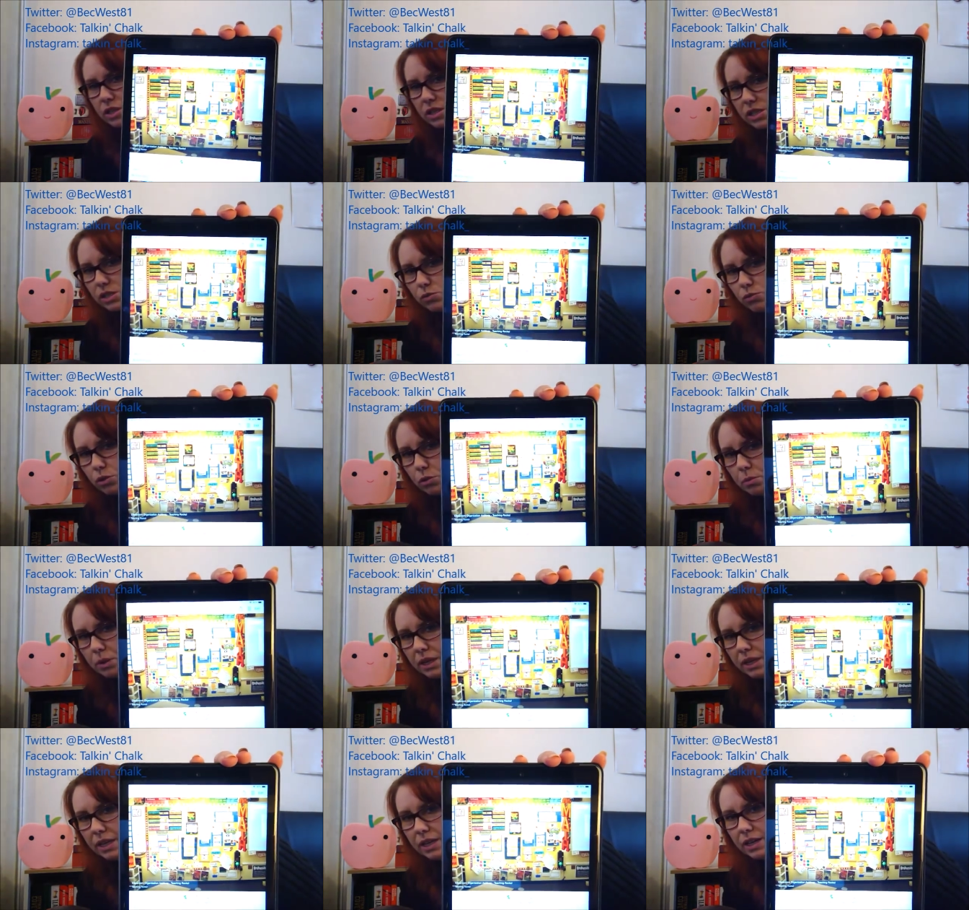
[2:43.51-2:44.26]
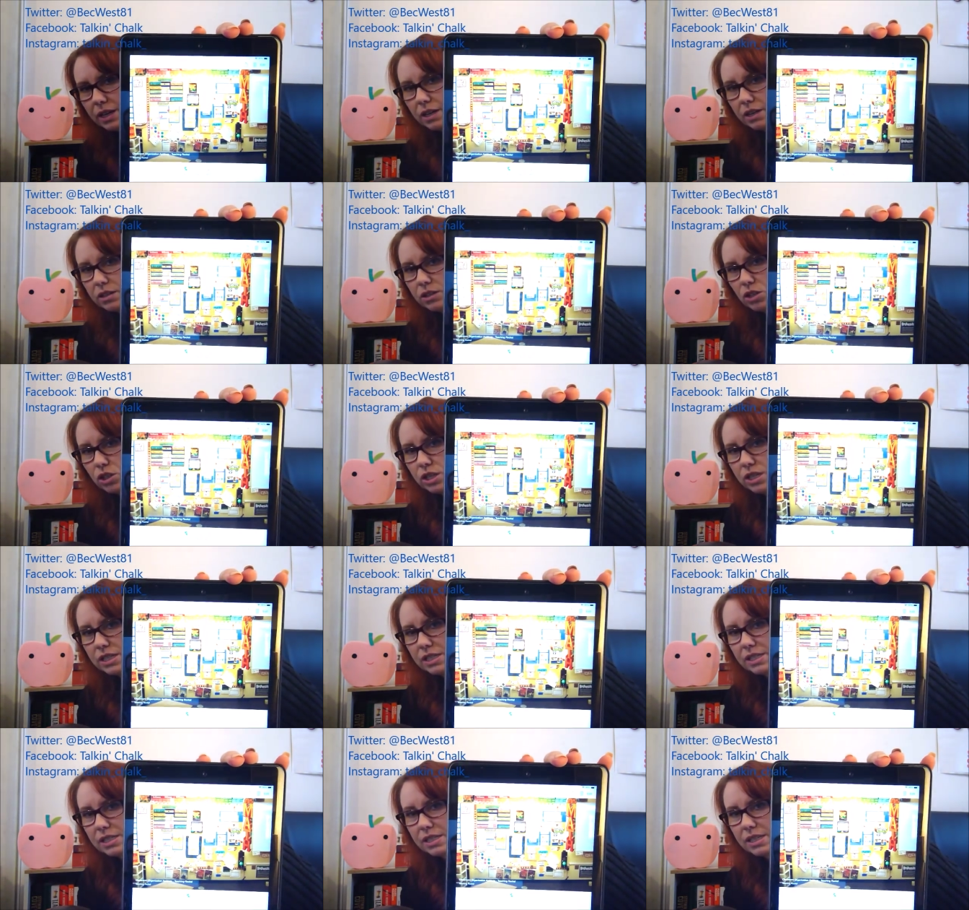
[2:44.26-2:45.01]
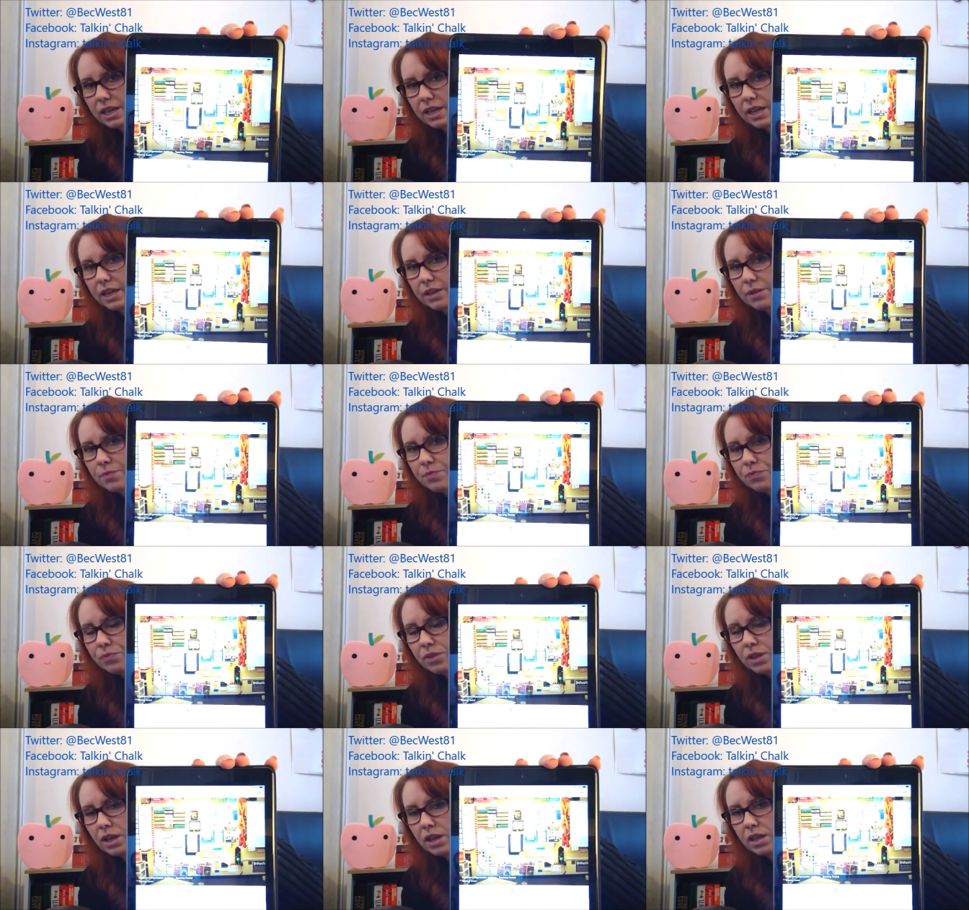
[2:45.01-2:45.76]
this room here, you can see
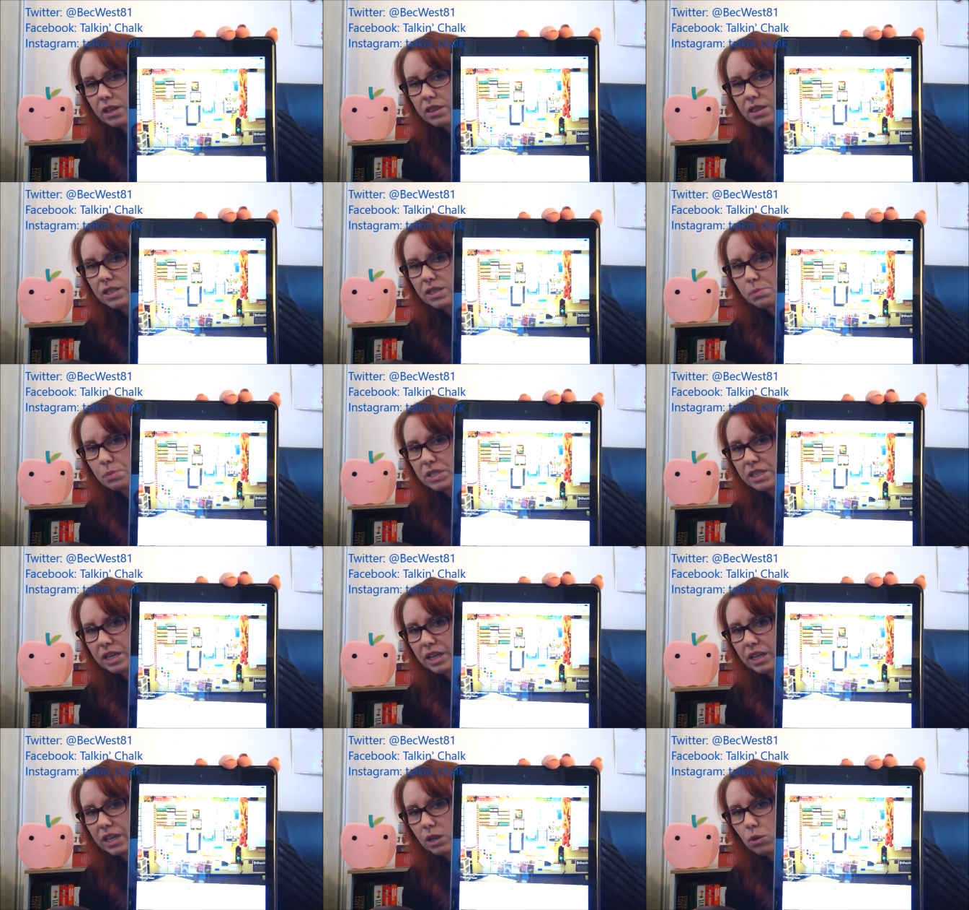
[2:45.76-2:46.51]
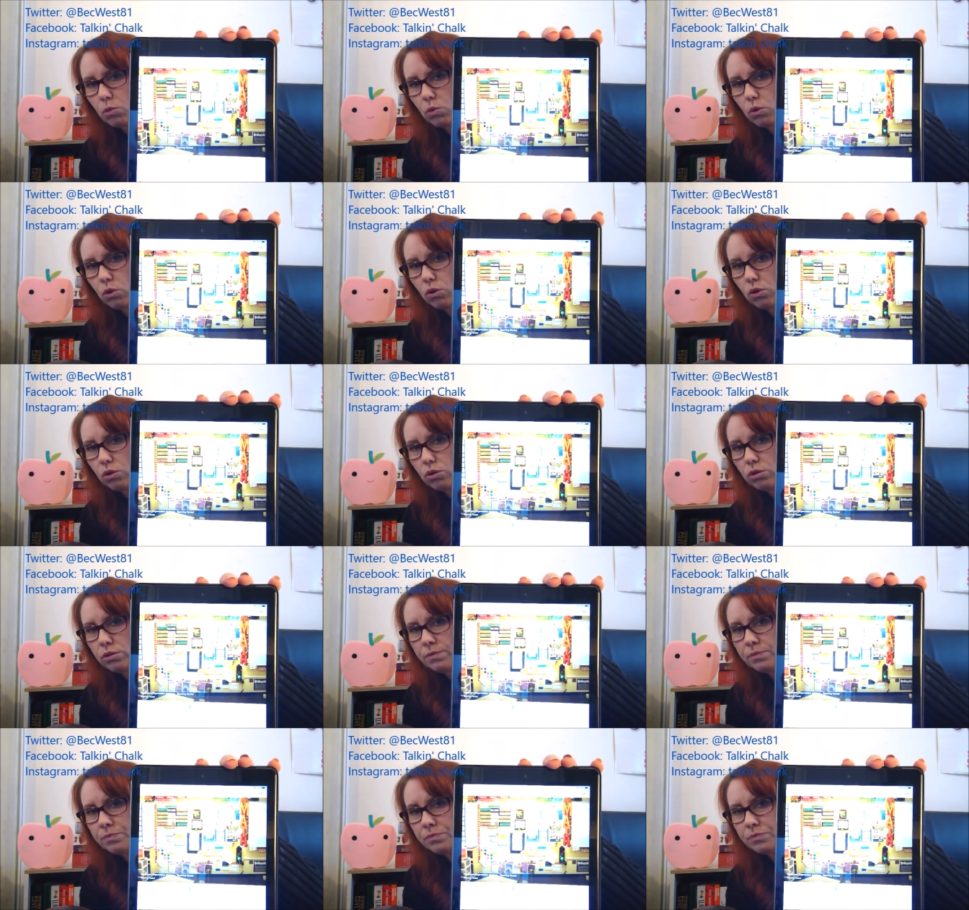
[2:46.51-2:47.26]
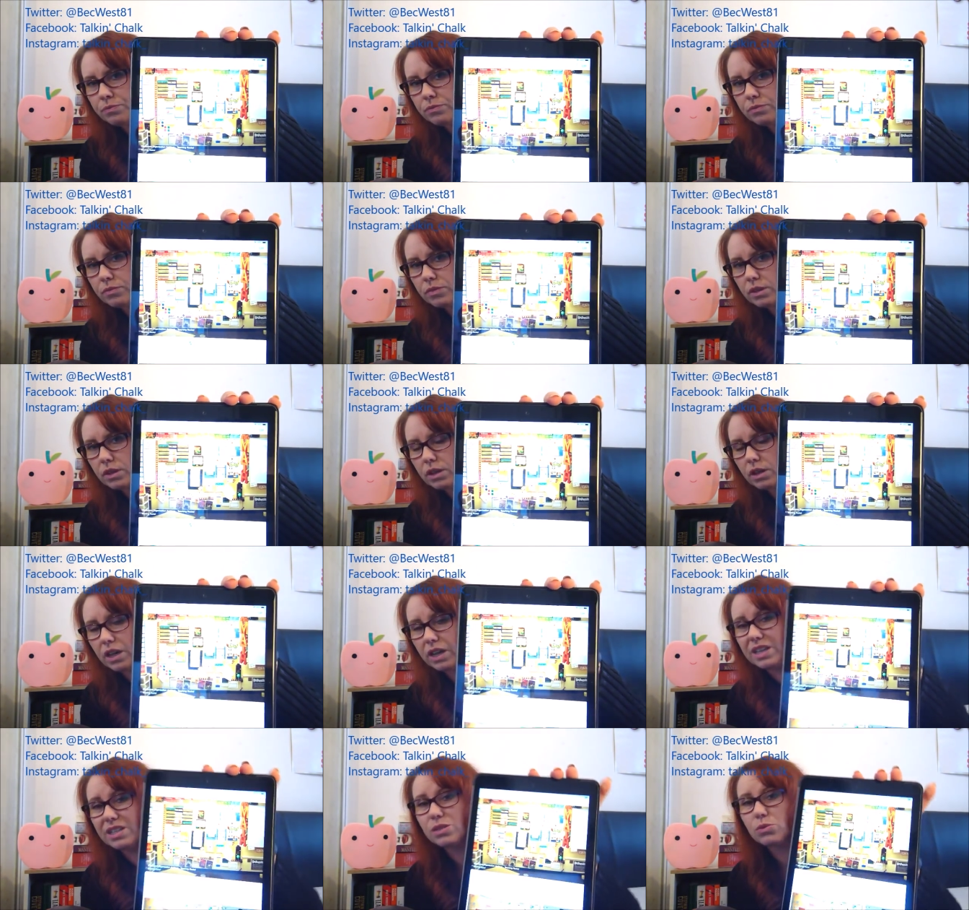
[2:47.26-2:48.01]
this particular wall
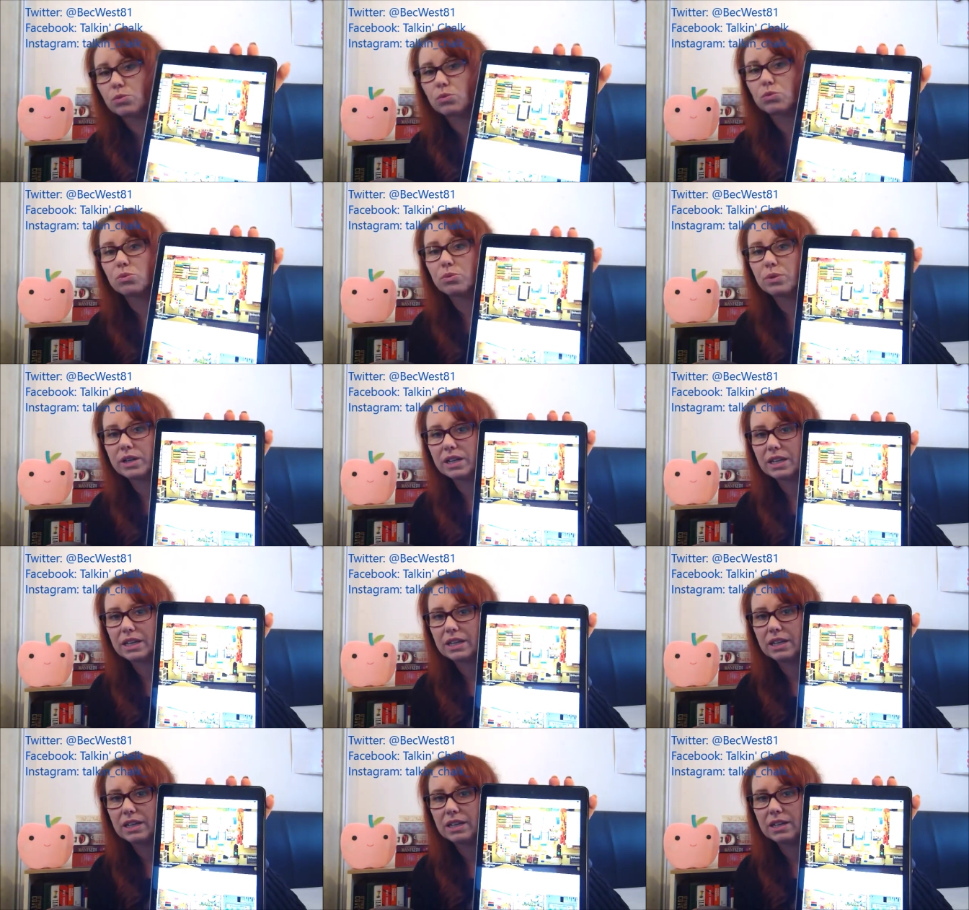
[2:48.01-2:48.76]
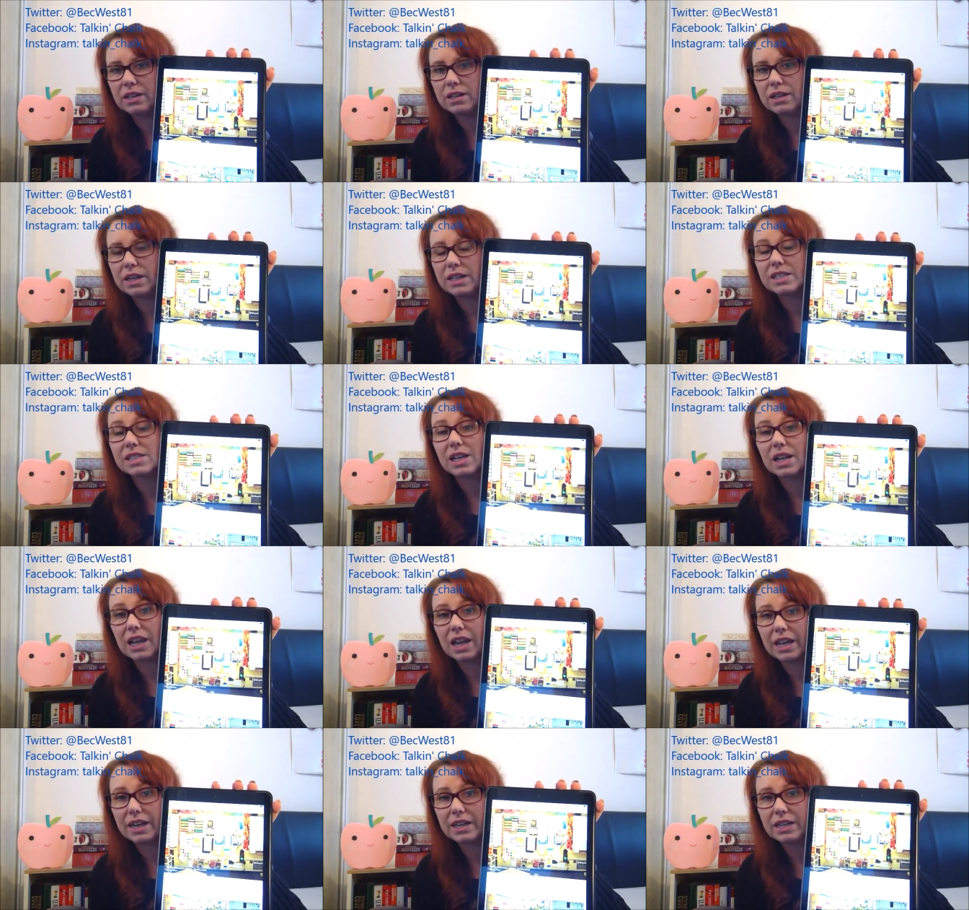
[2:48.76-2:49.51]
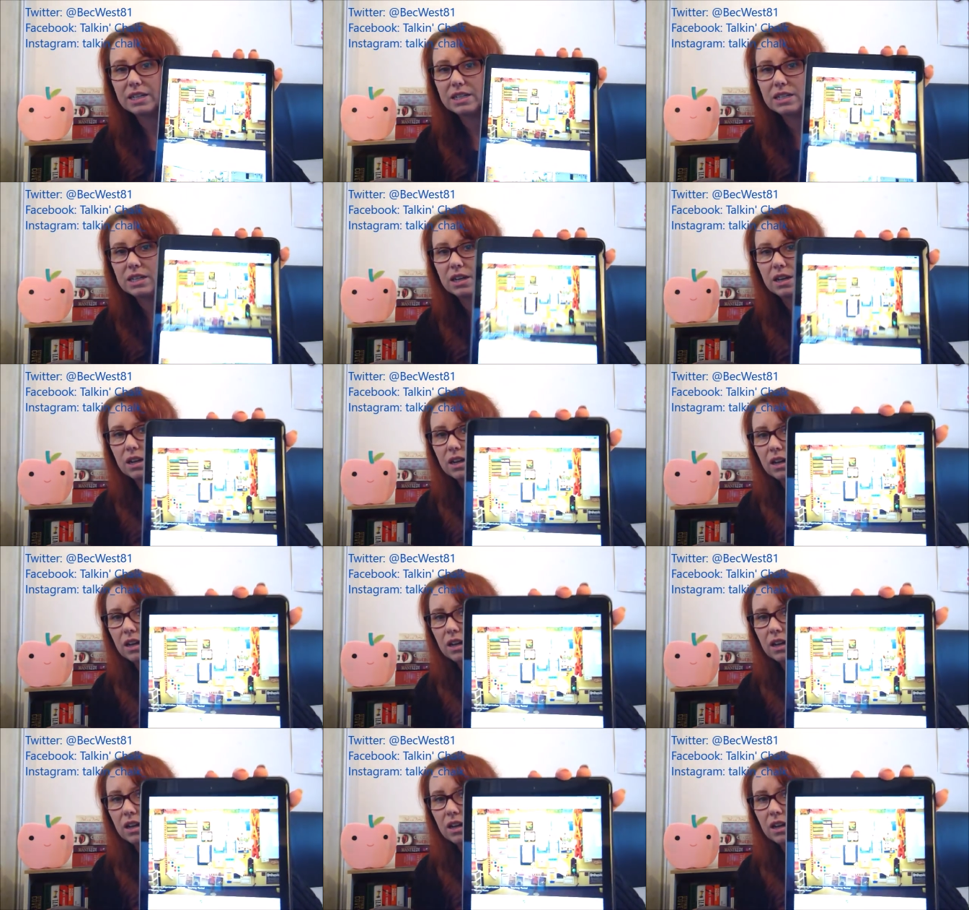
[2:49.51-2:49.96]
is really, it's cluttered.